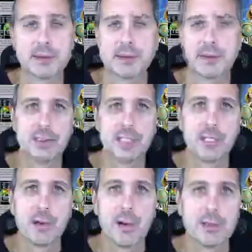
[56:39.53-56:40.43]
As soon as I
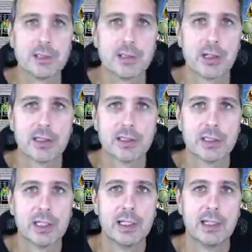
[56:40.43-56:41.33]
knew I was in
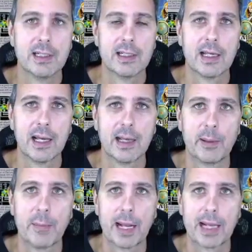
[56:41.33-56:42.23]
charge,
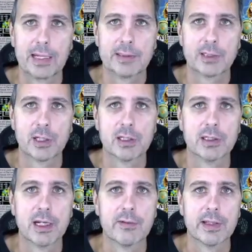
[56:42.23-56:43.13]
I kind of
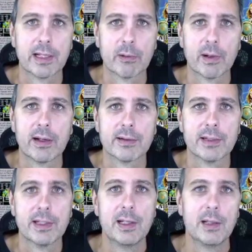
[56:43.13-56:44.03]
turned everything around.
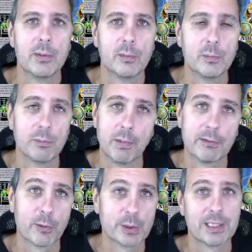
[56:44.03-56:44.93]

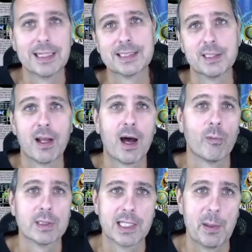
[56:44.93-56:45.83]
Unfortunately, that's not
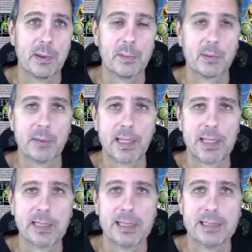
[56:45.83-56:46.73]
what's happening with my
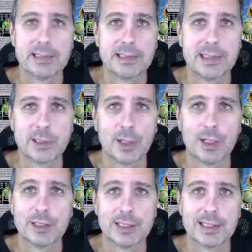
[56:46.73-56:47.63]
kid. He's in
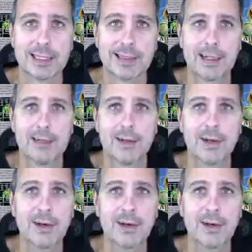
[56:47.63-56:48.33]
charge, and he's like, oh, I